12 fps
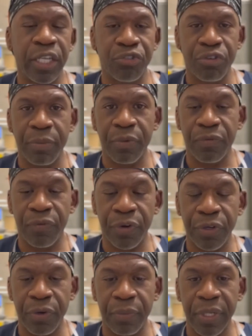treatment
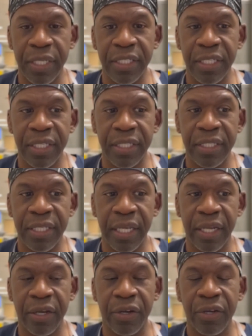for your meniscus
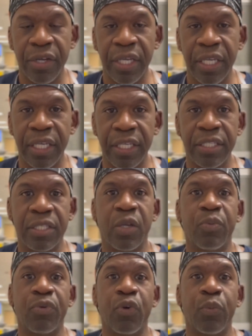tear is
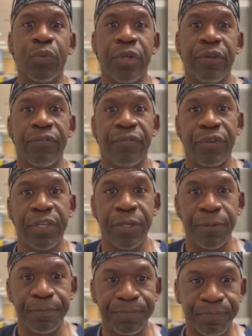appropriate for you.